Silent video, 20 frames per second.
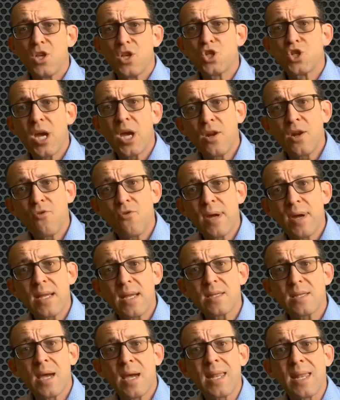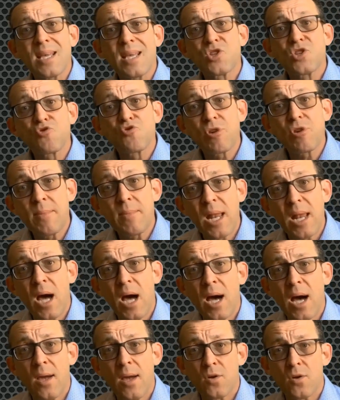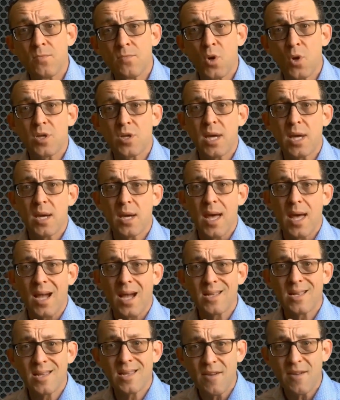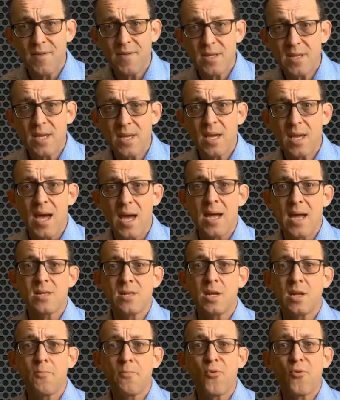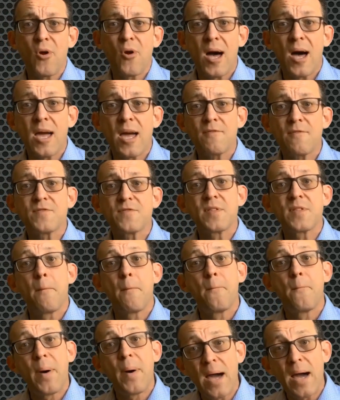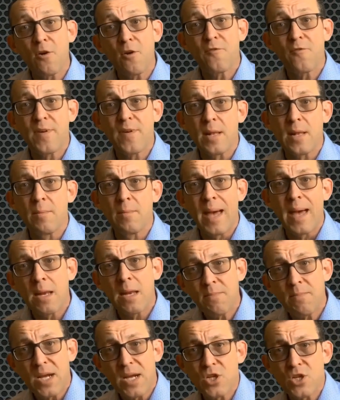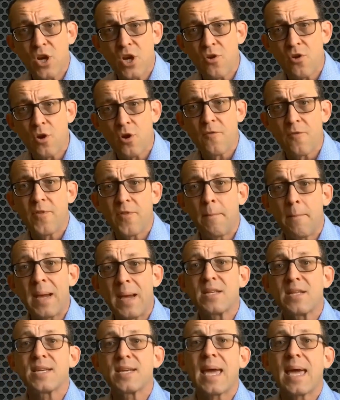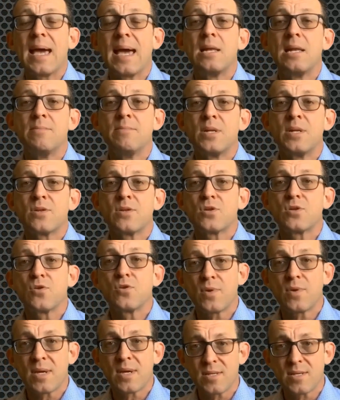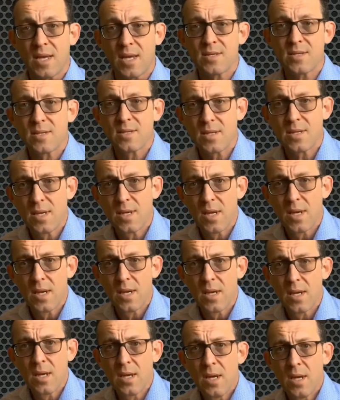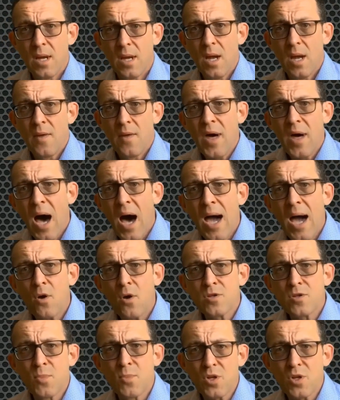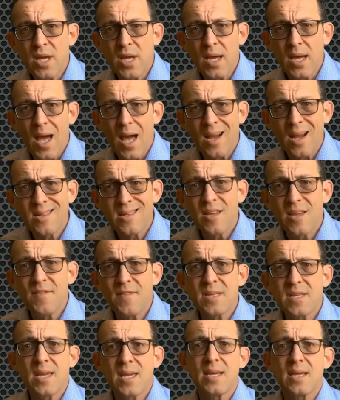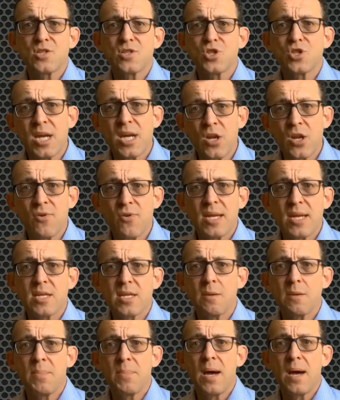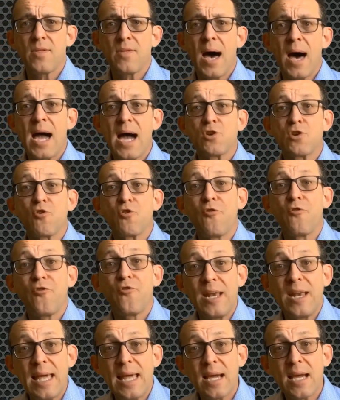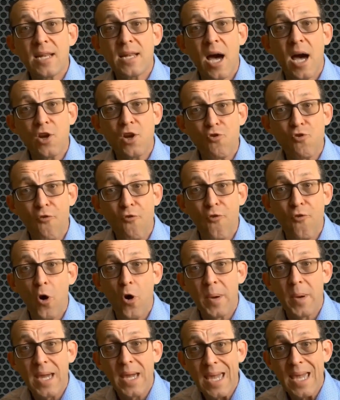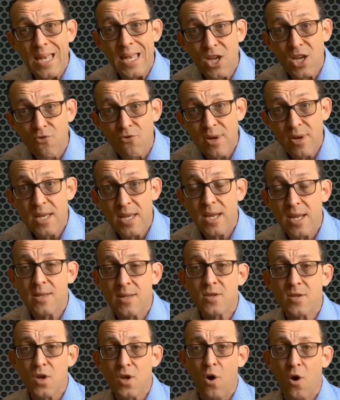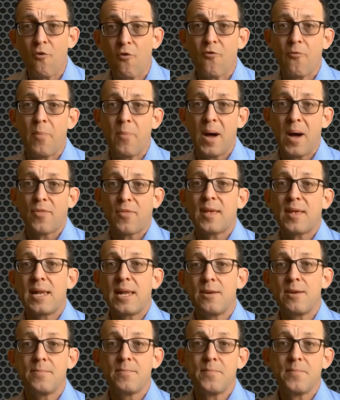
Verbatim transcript: generates an extremely high osmotic activity and deprives the biofilm and bacteria of their basic element to exist. The high osmotic activity is generated by the hydrophilic and hydrophobic ingredients of Pathelen.